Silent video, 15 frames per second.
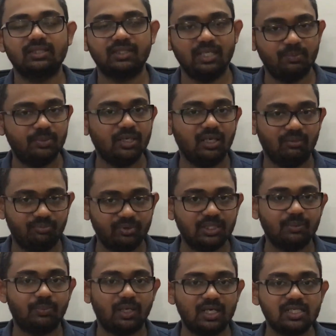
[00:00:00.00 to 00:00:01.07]
keeping up with
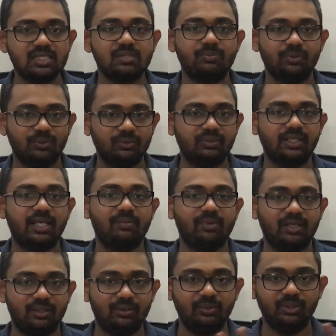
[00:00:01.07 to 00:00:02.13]
the past program
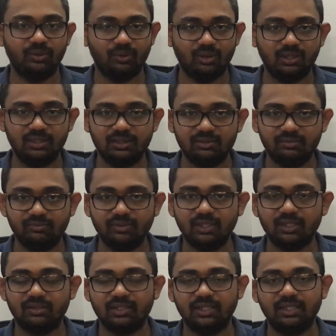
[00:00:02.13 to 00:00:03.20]
and doing all the
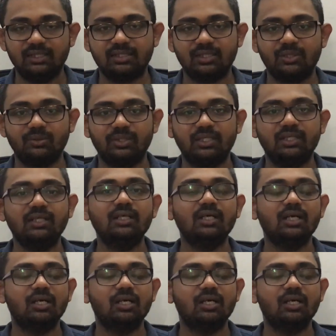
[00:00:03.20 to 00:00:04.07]
work related to the